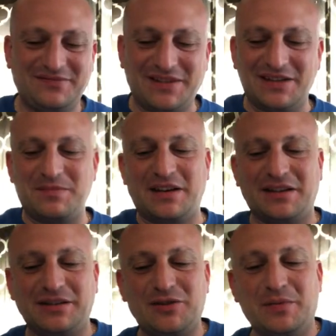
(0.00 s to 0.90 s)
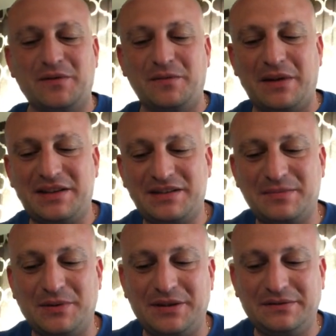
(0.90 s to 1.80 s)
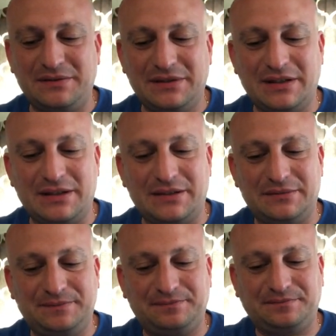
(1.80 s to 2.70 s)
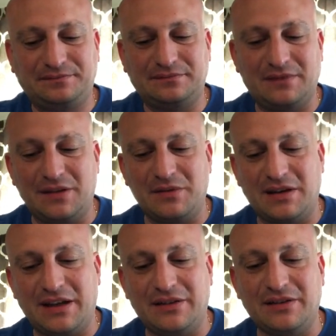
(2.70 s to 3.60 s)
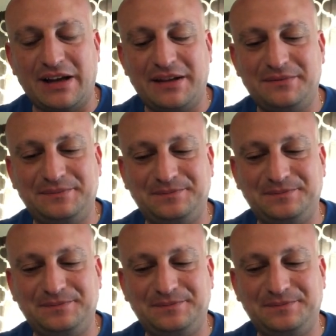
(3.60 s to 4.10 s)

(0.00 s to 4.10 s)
It's making a little bit of a mess, but I think we can handle that.